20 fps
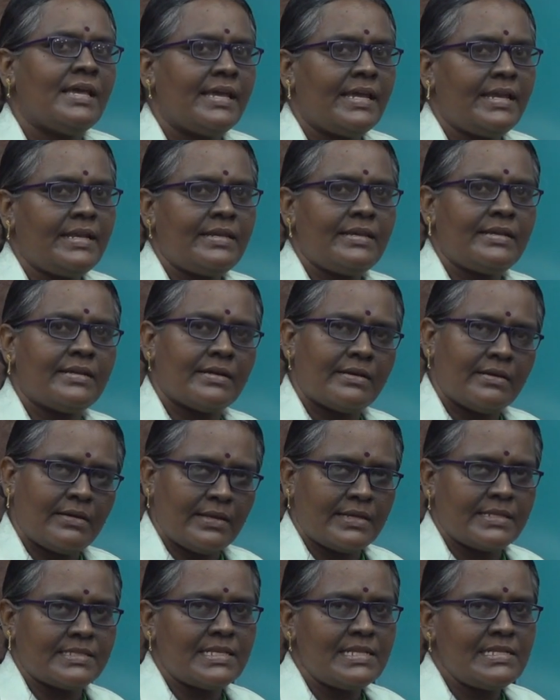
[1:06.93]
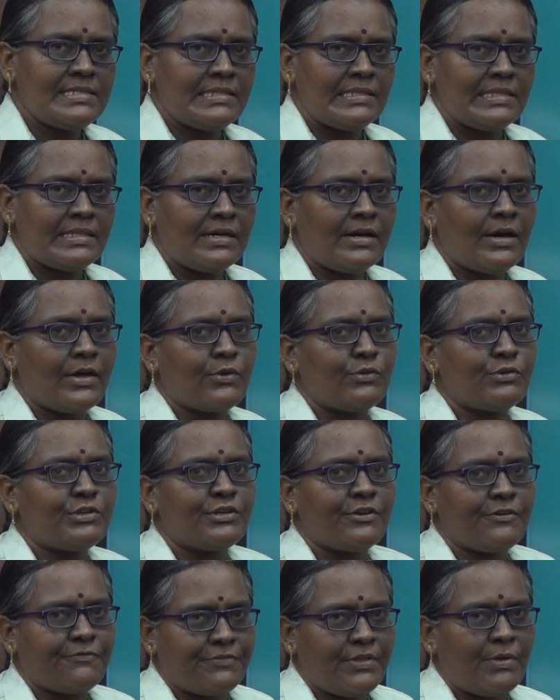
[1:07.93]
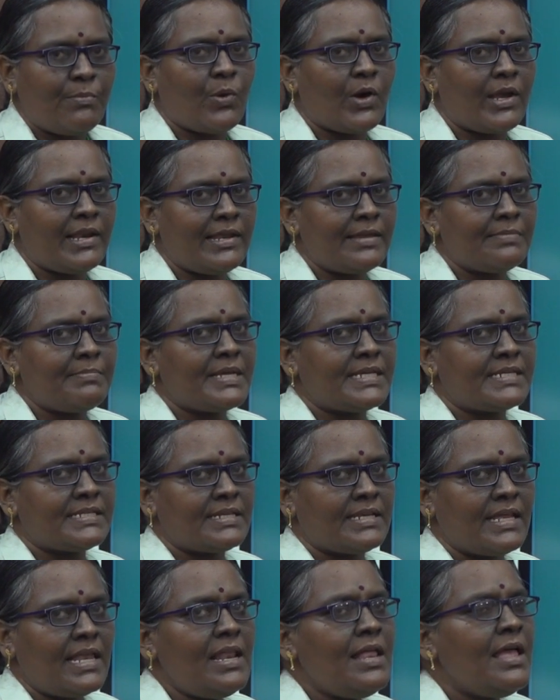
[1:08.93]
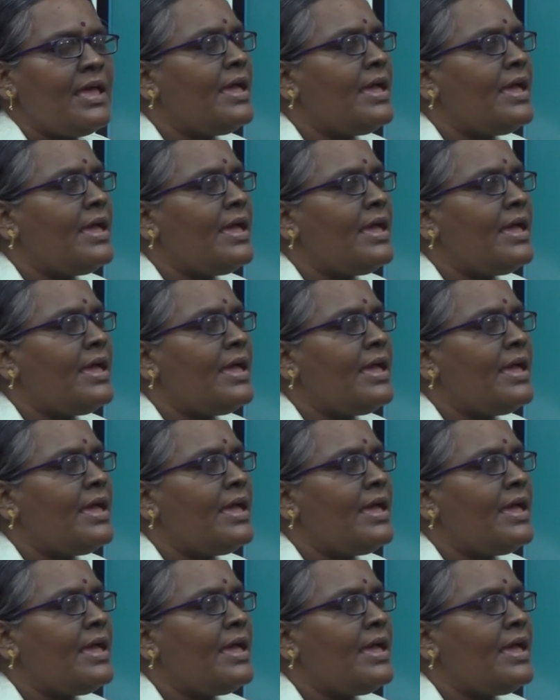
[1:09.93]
it results in the corrosion of the boiler material.